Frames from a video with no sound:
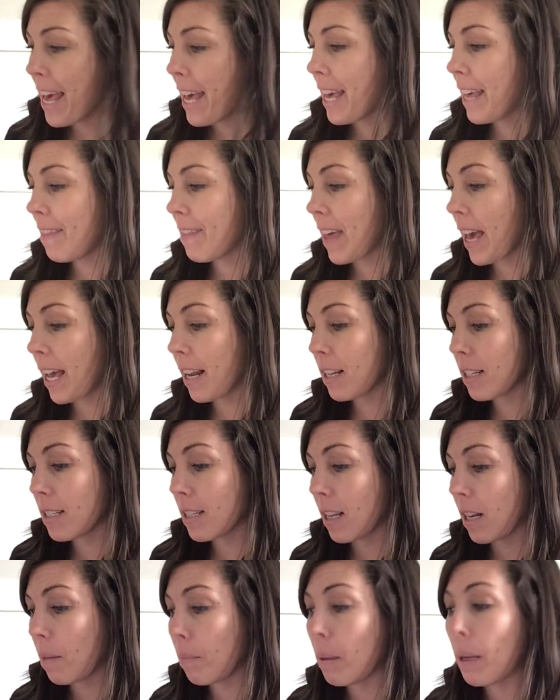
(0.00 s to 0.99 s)
and that is
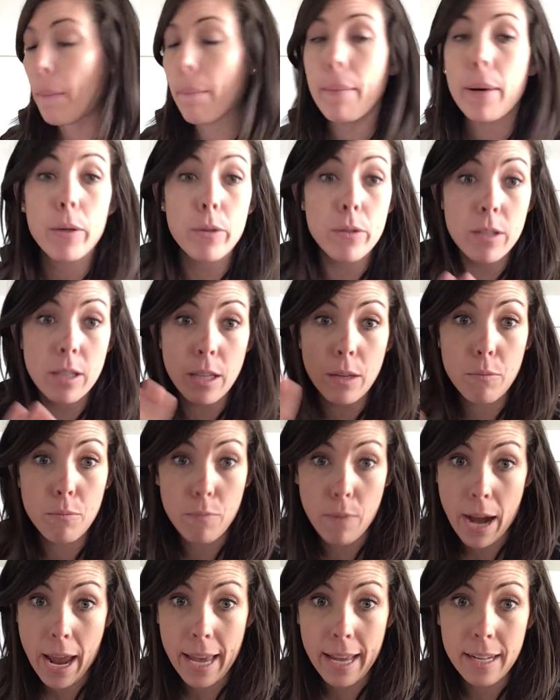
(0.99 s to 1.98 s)
going to be mostly
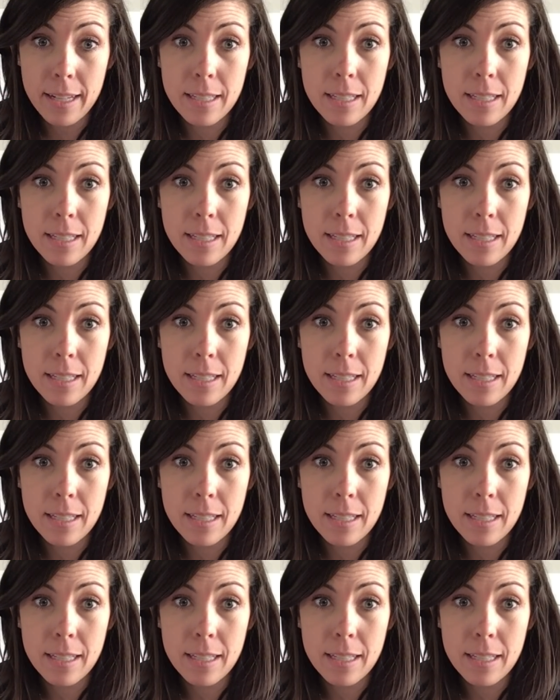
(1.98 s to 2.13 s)
red.